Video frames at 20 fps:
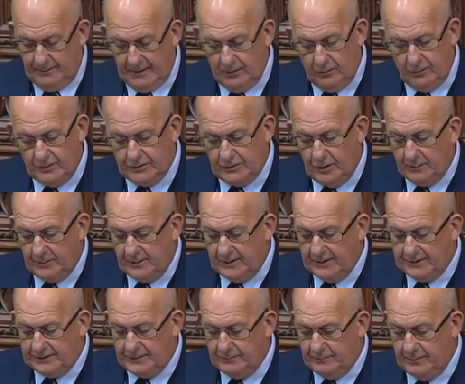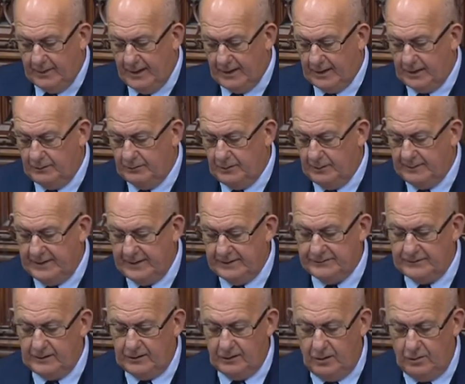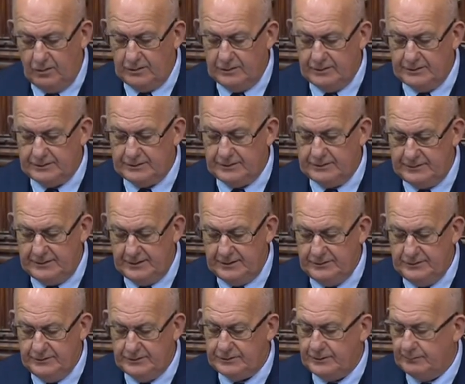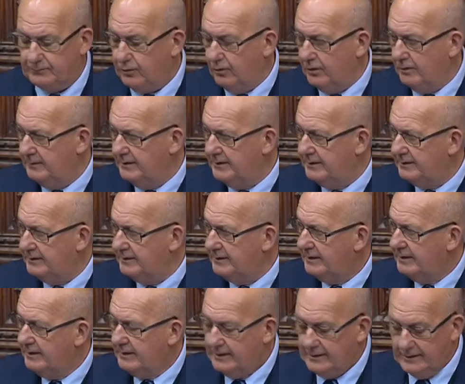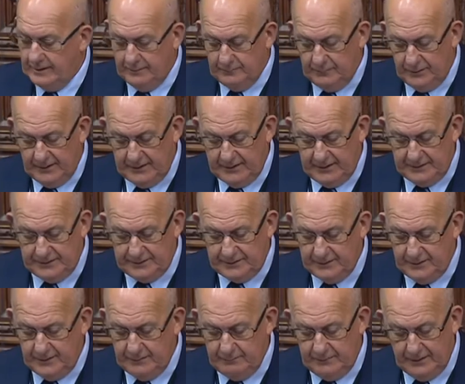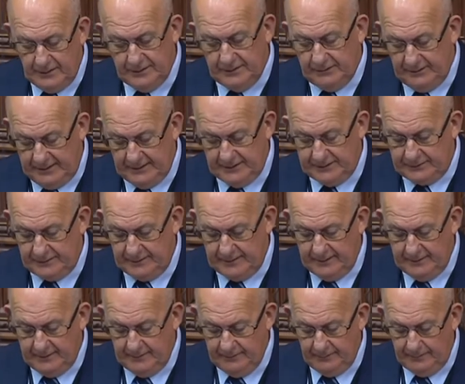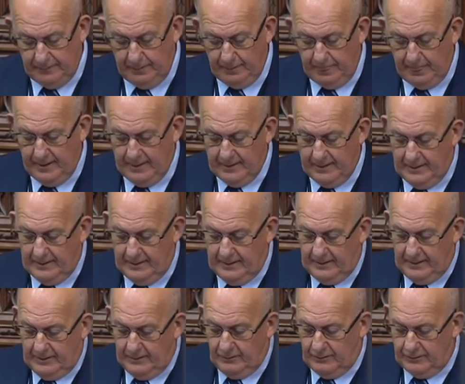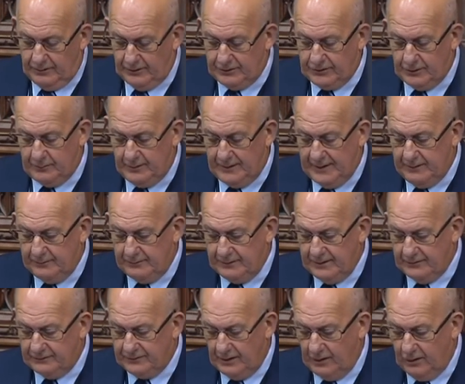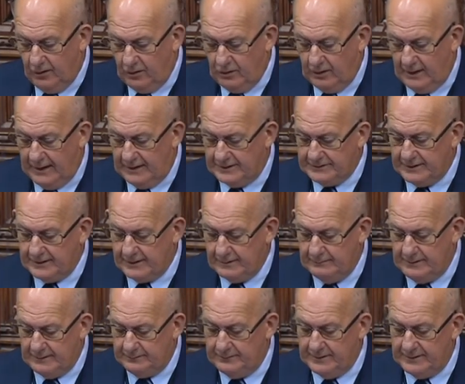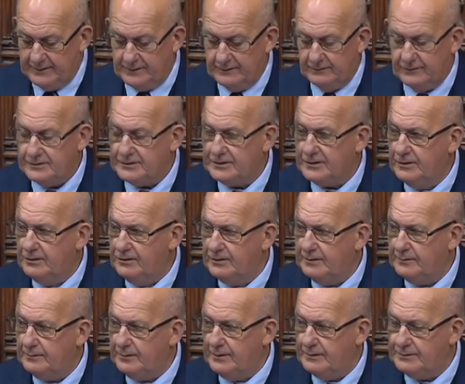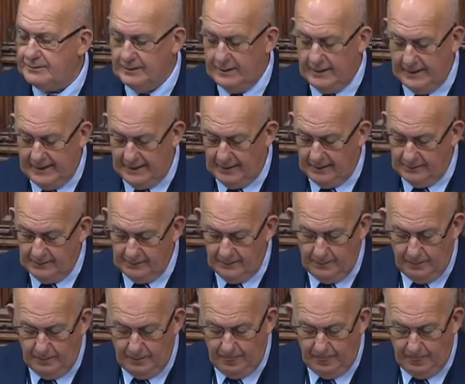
My Lords, Operation Banner remains the longest continuous deployment in British military history. Without the bravery of the long lasting commitment of our security personnel,